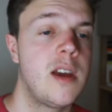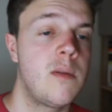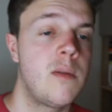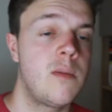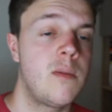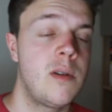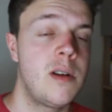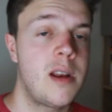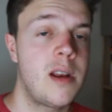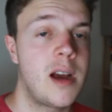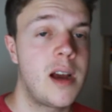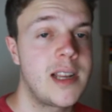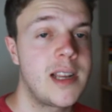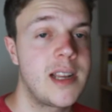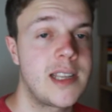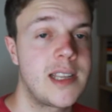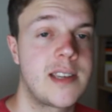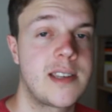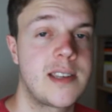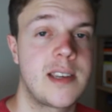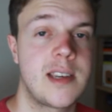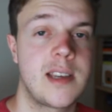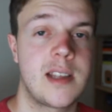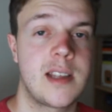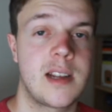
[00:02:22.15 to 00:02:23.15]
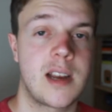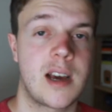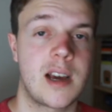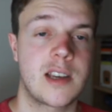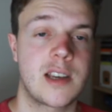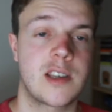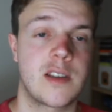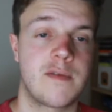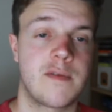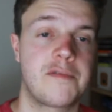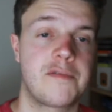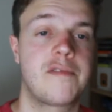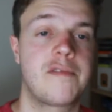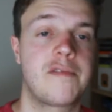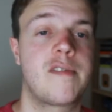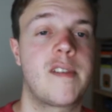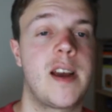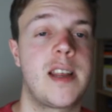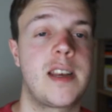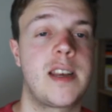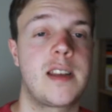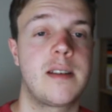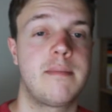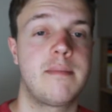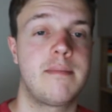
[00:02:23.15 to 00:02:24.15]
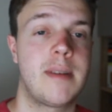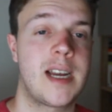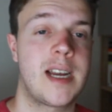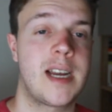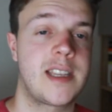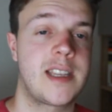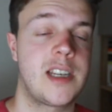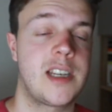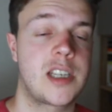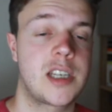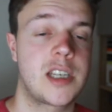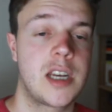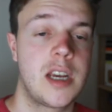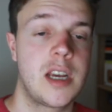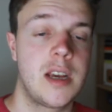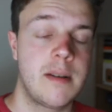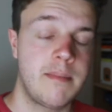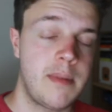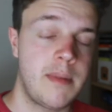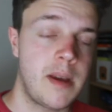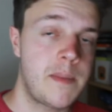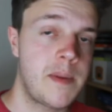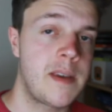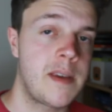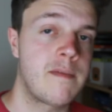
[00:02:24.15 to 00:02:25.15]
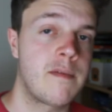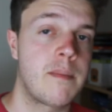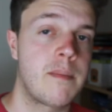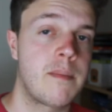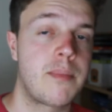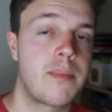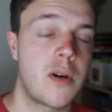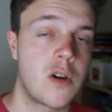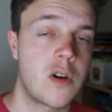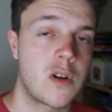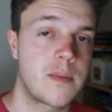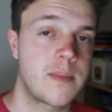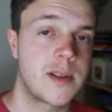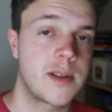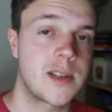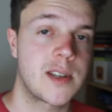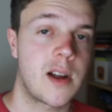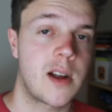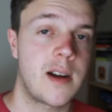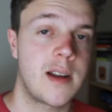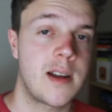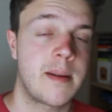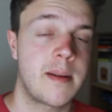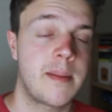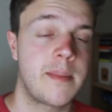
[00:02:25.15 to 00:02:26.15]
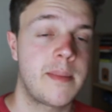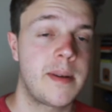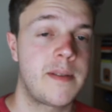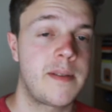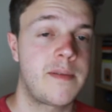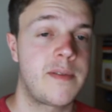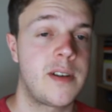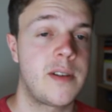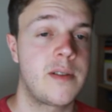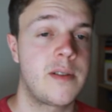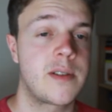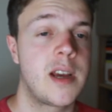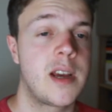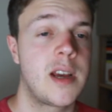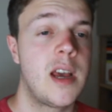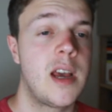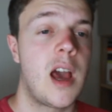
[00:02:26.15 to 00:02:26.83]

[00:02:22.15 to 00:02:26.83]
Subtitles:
We're likely to see the likes of Fred, Matic, maybe even Pogba starting that midfield.